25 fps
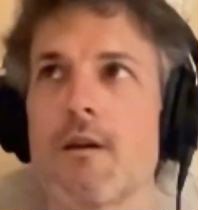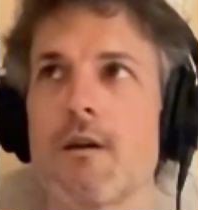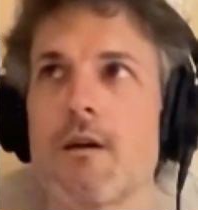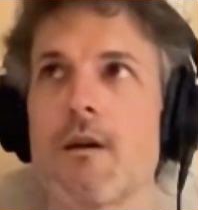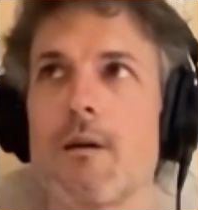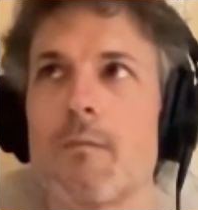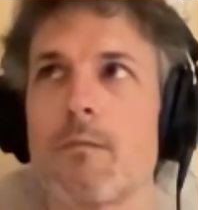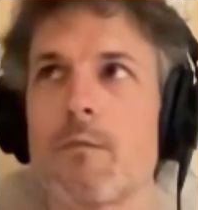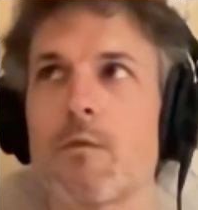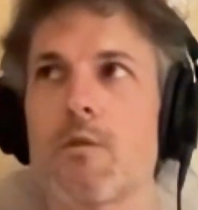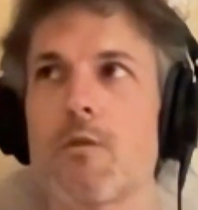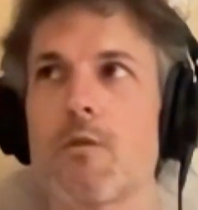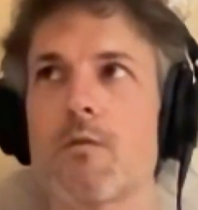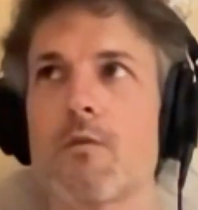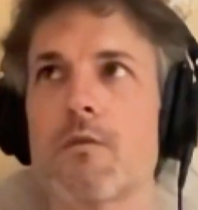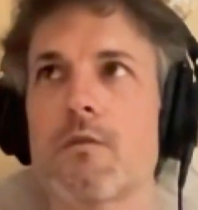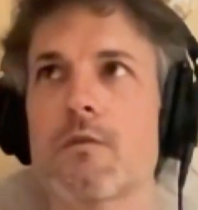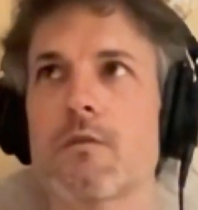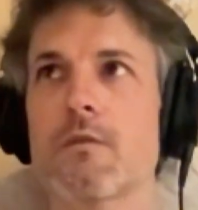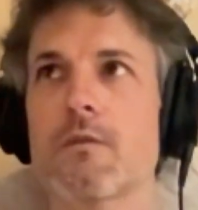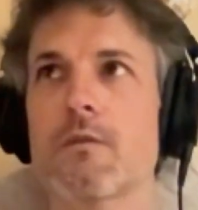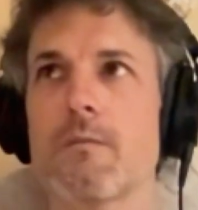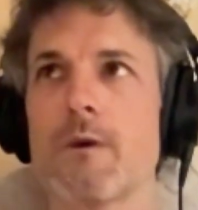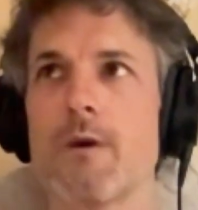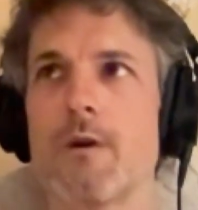I'm
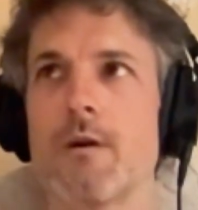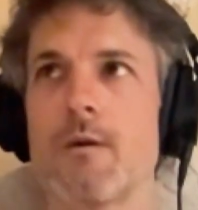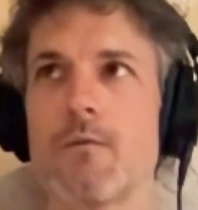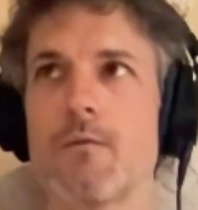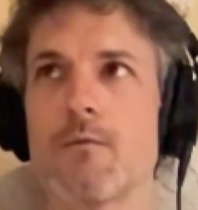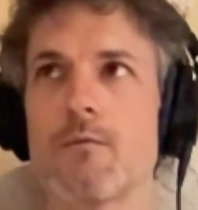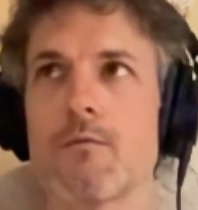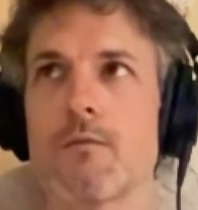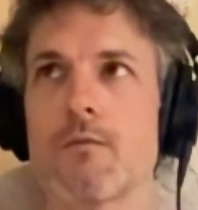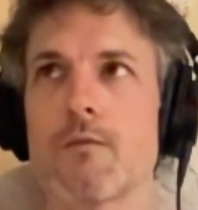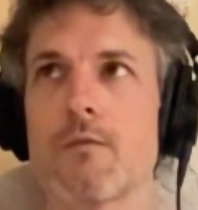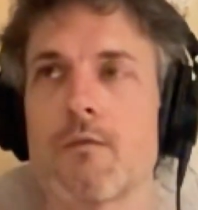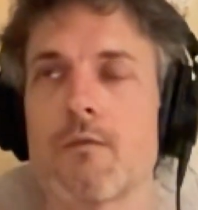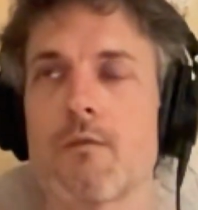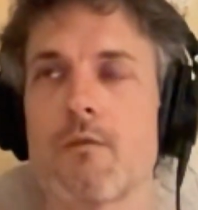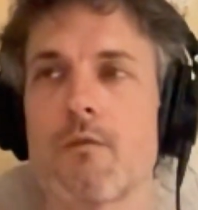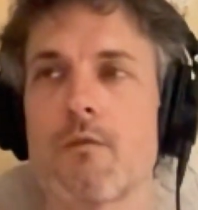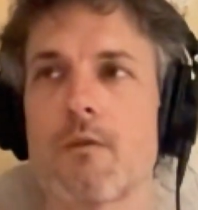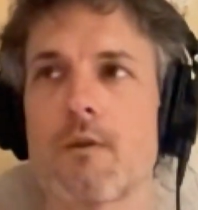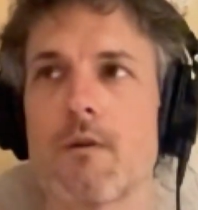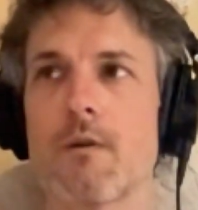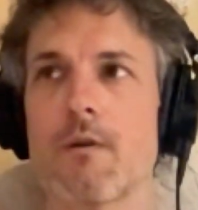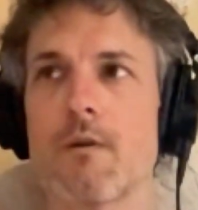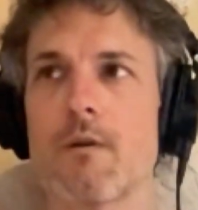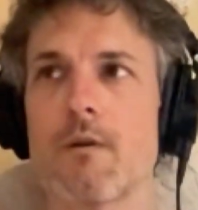curious about
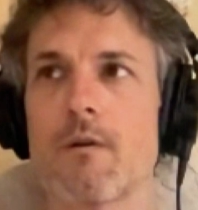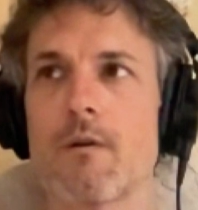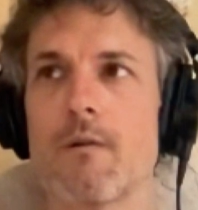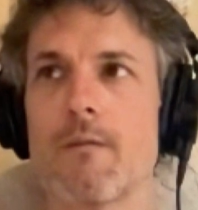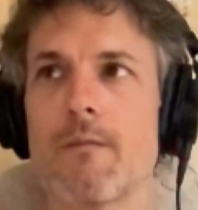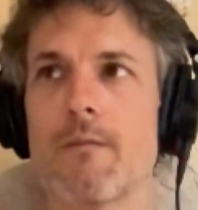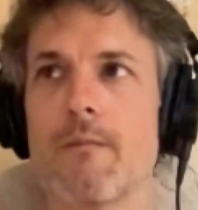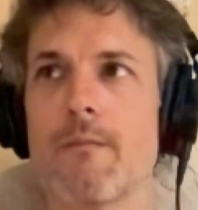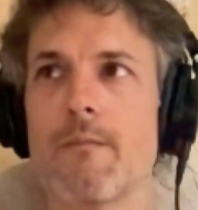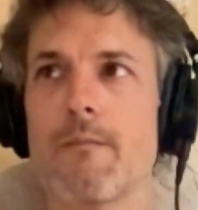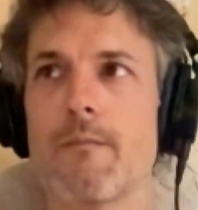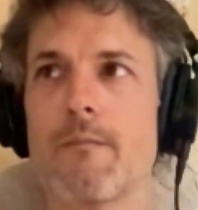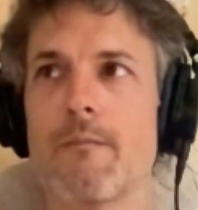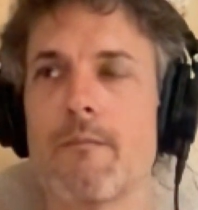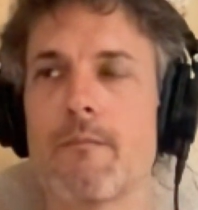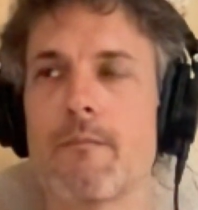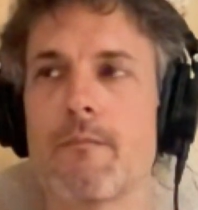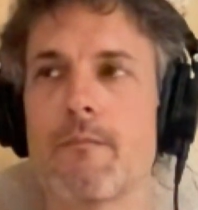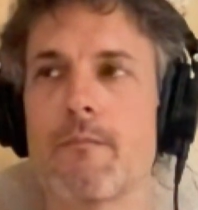the